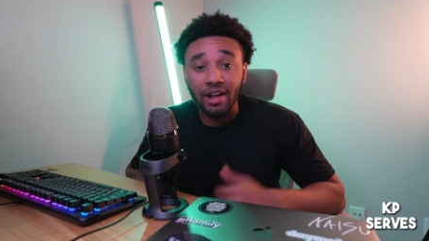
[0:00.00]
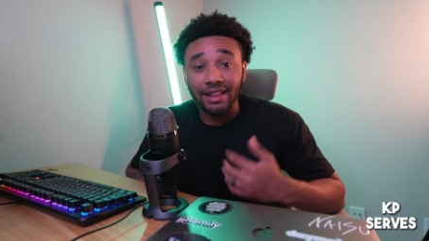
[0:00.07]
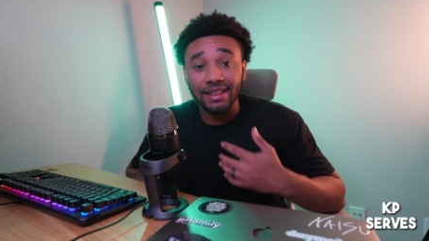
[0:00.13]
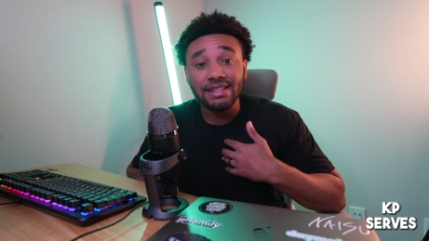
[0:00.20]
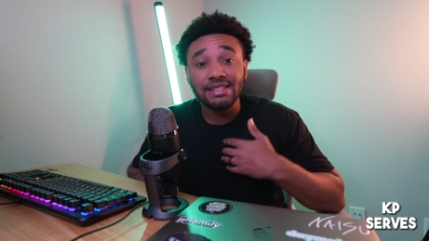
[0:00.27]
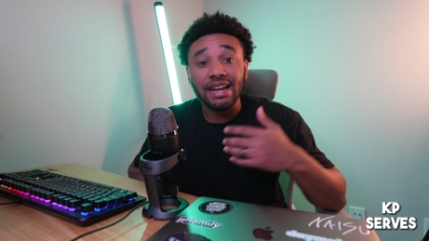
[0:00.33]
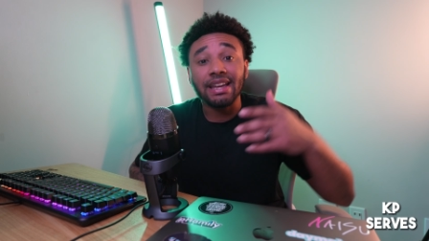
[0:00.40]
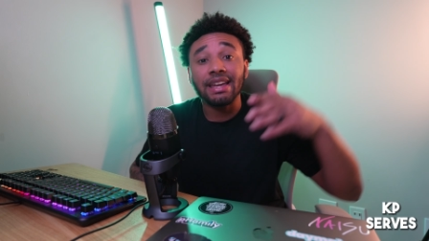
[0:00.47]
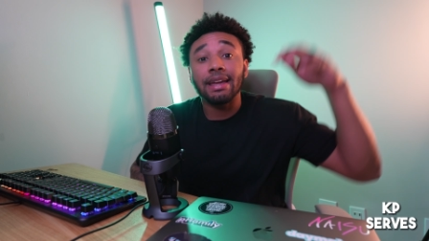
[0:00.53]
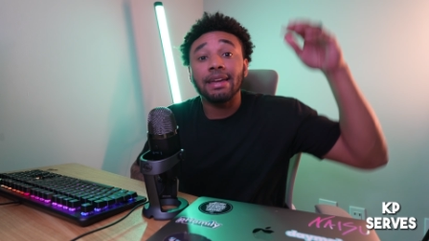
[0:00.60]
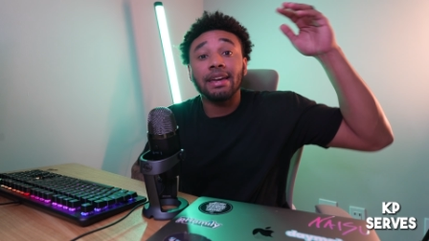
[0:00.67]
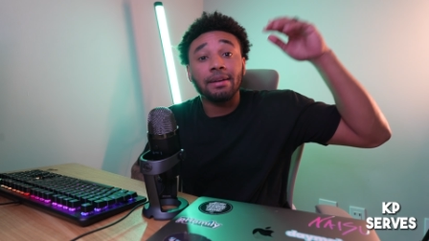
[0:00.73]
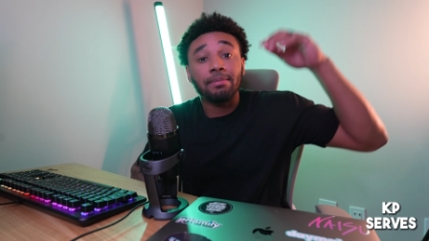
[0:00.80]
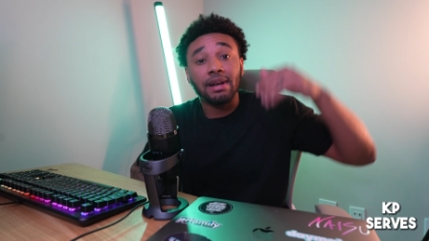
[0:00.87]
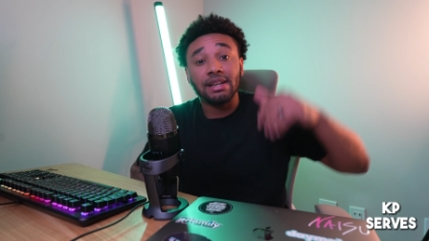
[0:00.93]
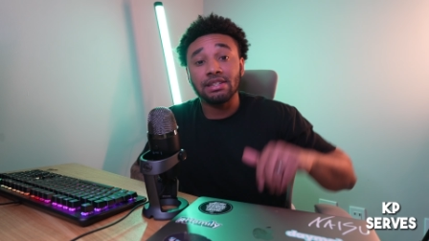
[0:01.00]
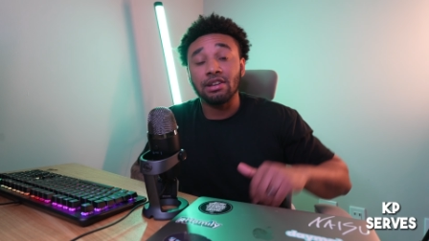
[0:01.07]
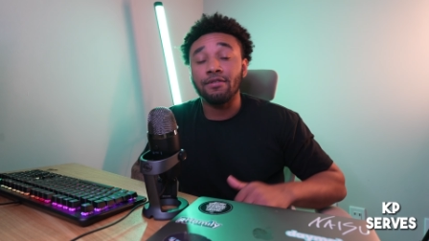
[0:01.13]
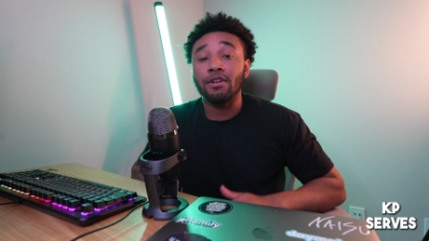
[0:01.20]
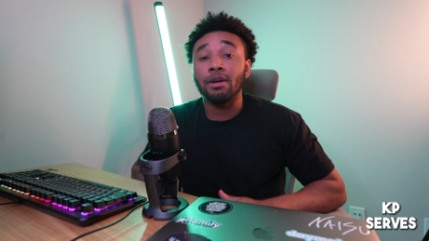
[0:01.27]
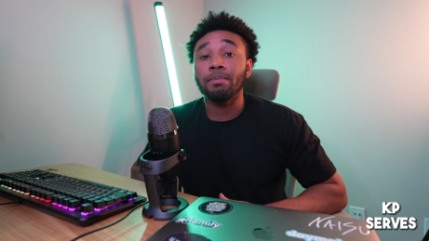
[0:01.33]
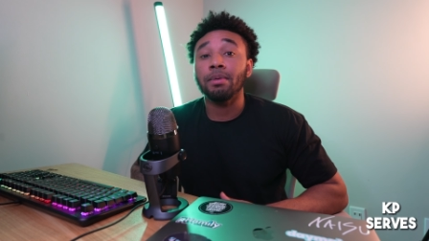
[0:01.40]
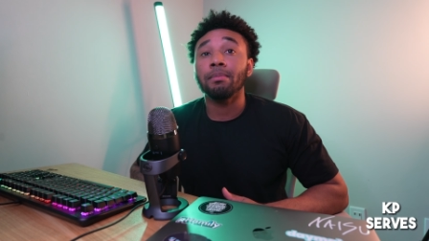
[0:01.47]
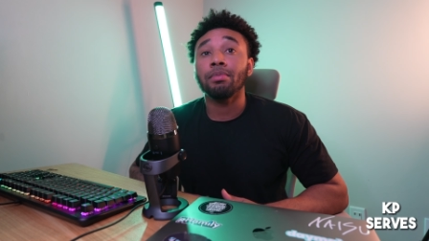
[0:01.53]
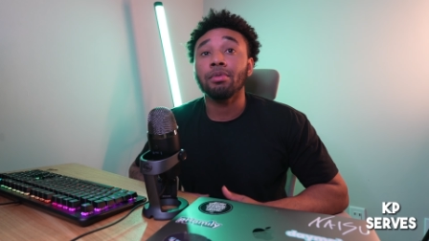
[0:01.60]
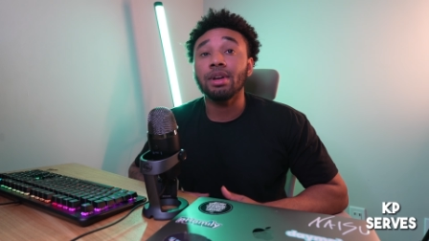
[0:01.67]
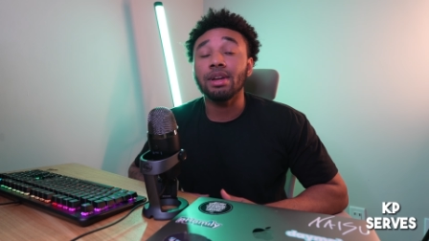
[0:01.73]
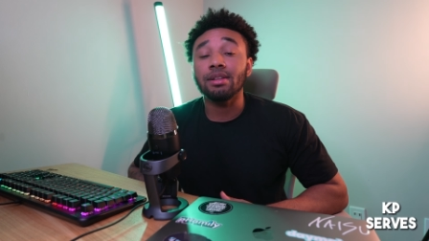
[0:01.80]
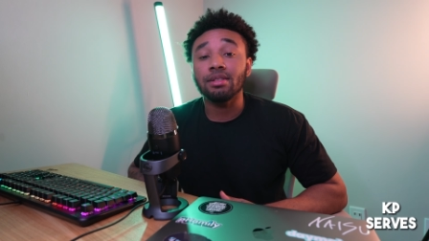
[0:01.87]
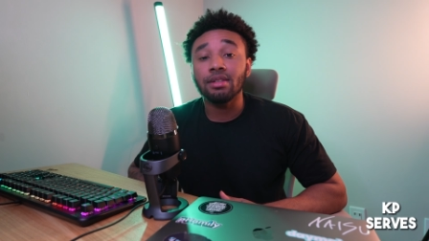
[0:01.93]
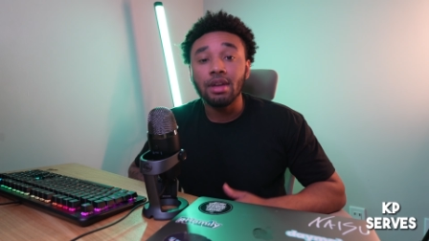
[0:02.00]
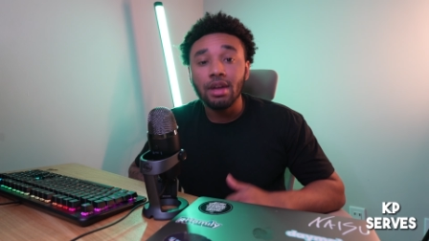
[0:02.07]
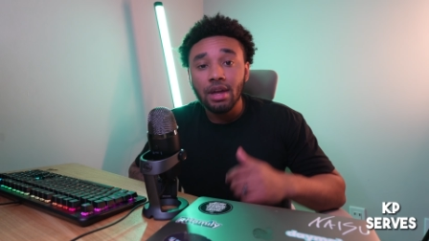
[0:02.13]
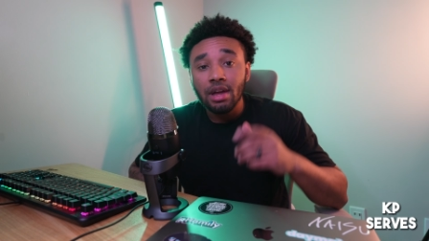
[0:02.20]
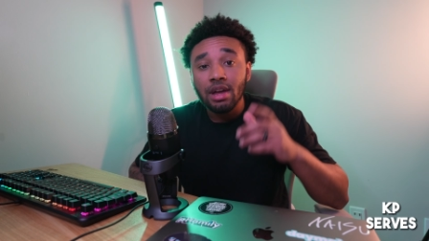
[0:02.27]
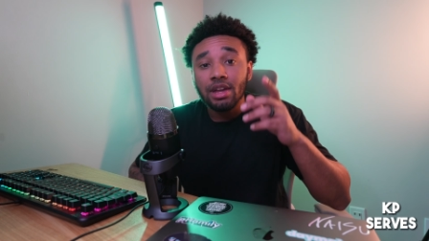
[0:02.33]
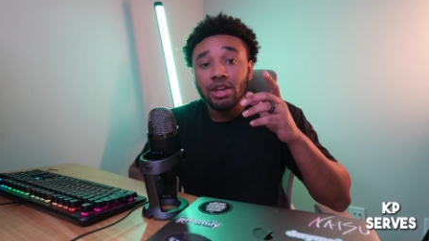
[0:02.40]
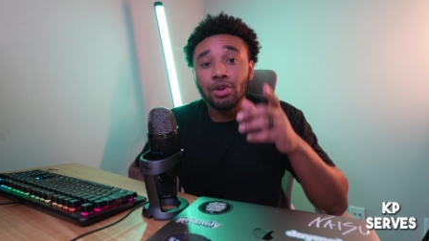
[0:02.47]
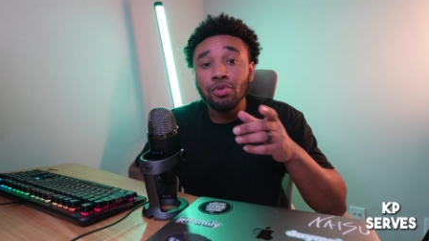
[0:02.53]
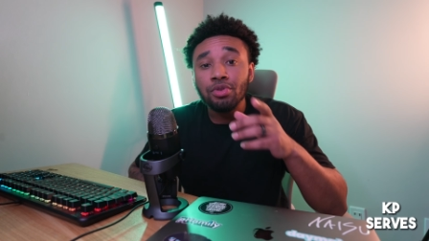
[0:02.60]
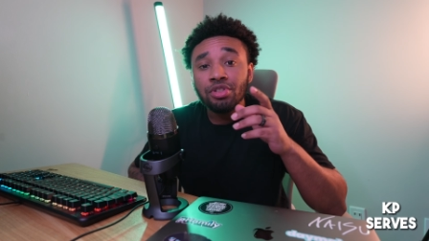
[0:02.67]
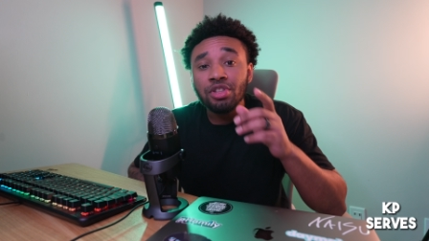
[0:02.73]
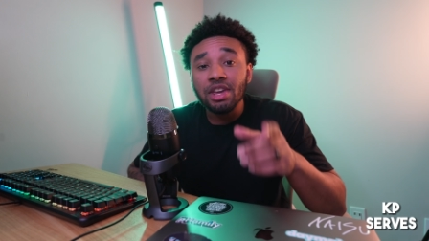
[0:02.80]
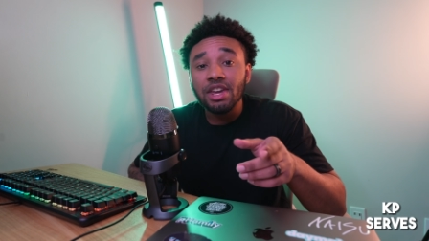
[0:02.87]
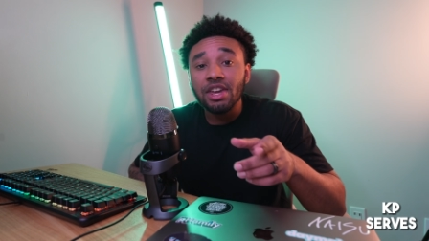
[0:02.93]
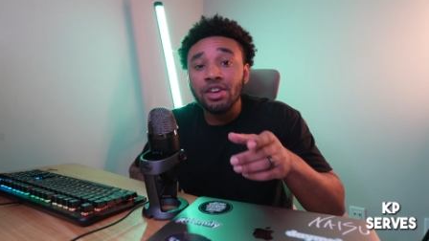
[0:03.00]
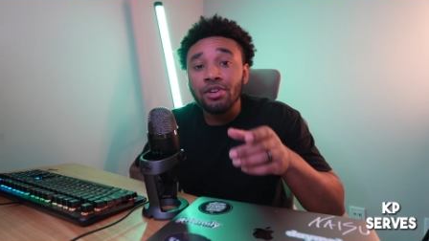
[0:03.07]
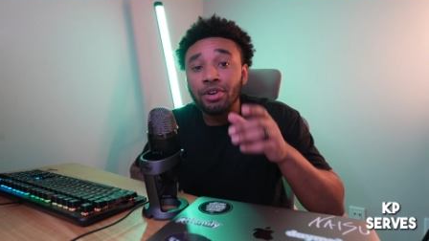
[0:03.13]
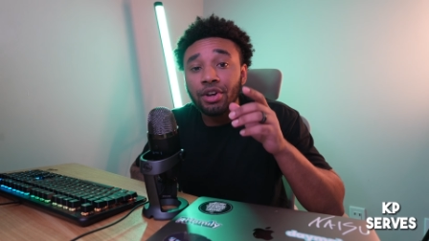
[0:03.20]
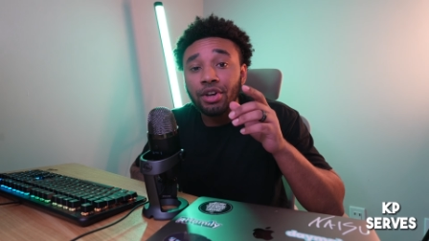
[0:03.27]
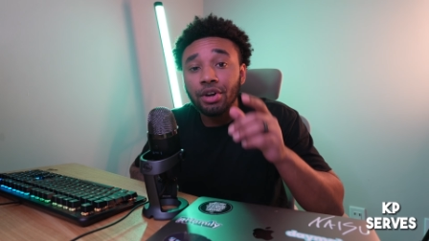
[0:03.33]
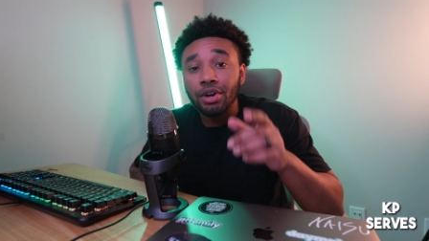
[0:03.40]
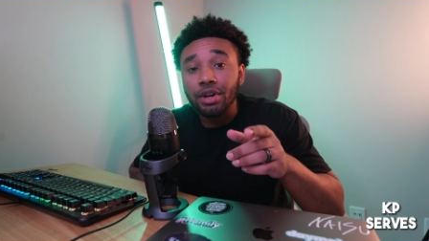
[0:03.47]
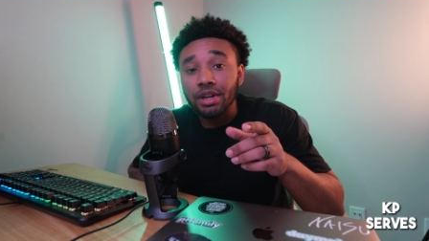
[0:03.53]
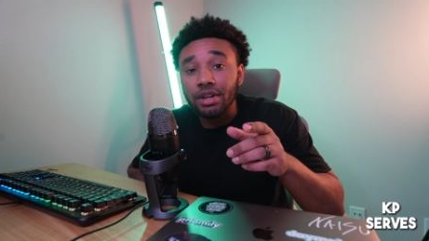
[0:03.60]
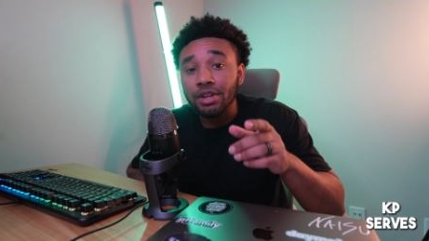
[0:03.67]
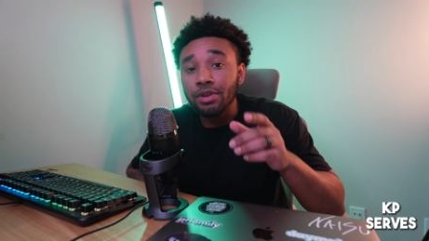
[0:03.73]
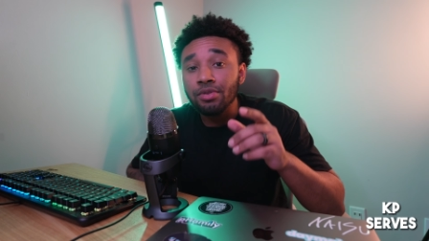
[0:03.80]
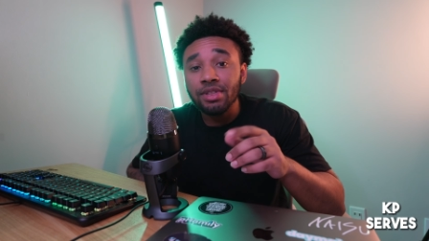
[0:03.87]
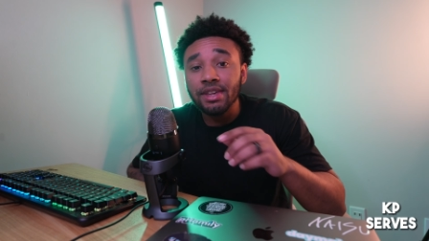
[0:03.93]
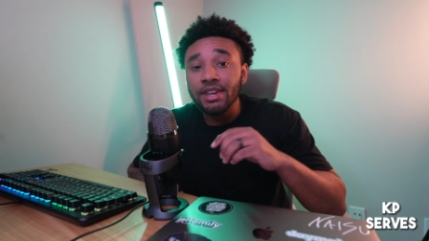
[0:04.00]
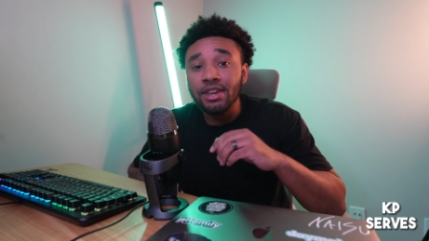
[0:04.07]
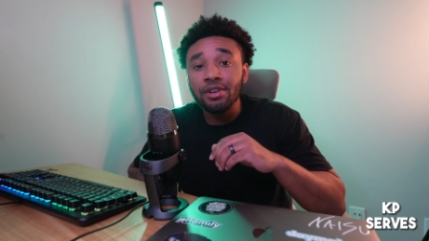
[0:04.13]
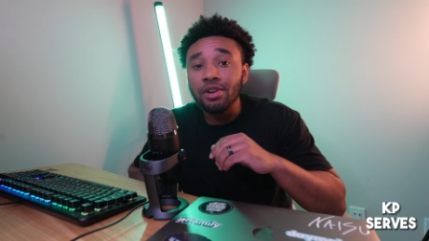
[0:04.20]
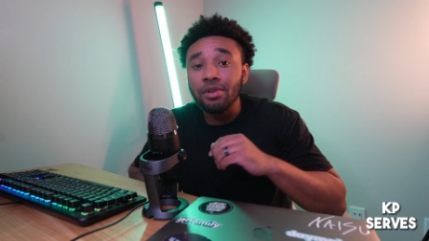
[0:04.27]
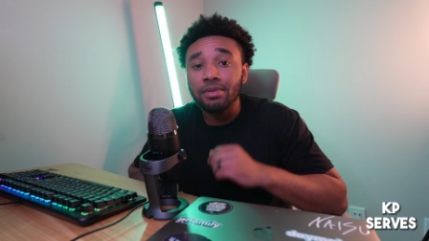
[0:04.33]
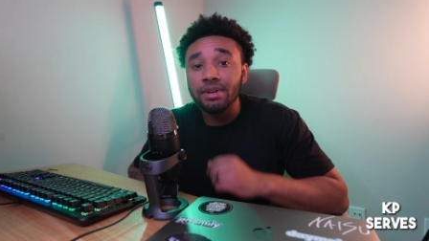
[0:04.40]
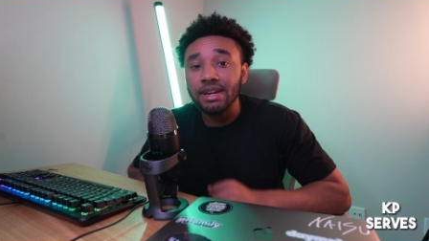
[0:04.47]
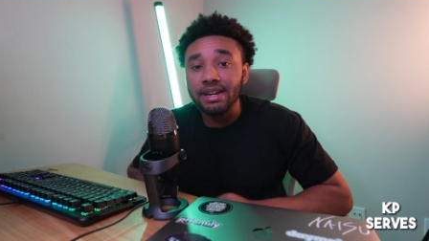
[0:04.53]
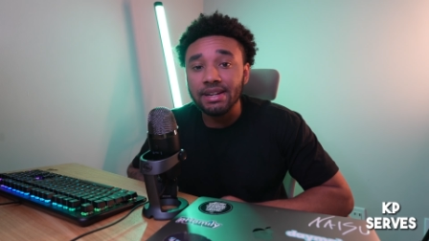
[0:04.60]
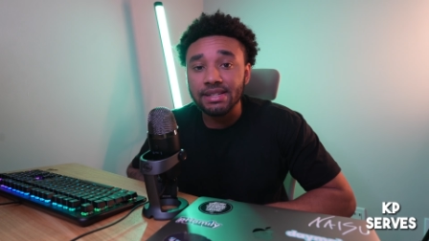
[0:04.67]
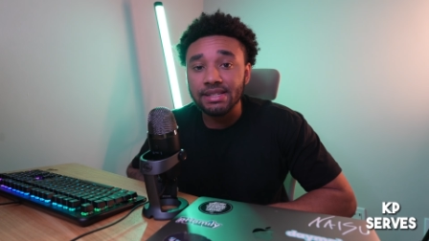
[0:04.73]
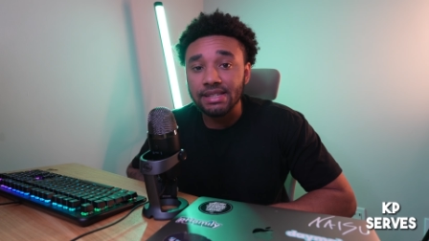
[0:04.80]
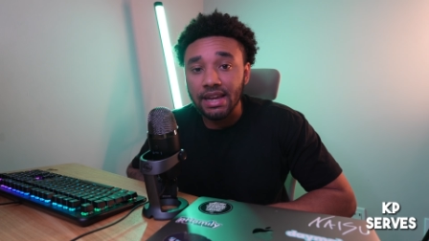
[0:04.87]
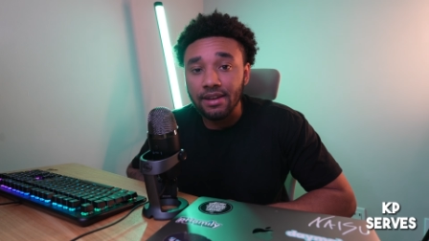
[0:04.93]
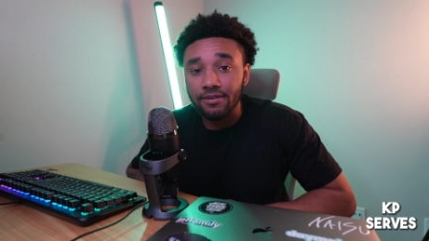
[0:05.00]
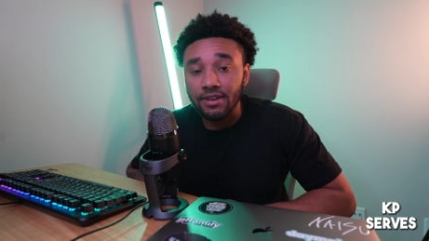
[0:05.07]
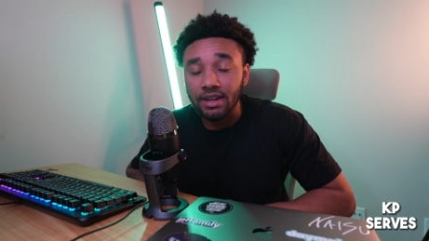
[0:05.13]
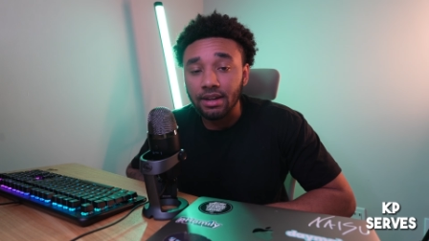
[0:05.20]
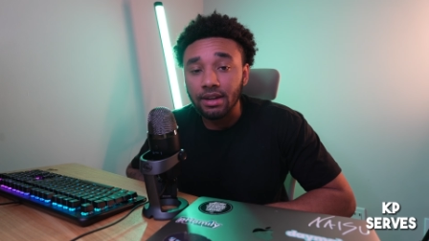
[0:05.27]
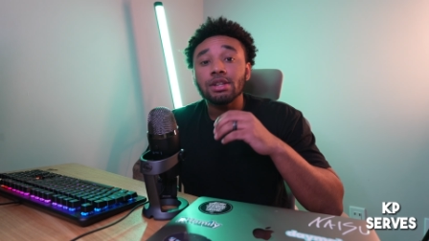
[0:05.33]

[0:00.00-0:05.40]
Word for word: At least I can kick myself up and breathe you think you're good. You think you don't need saving.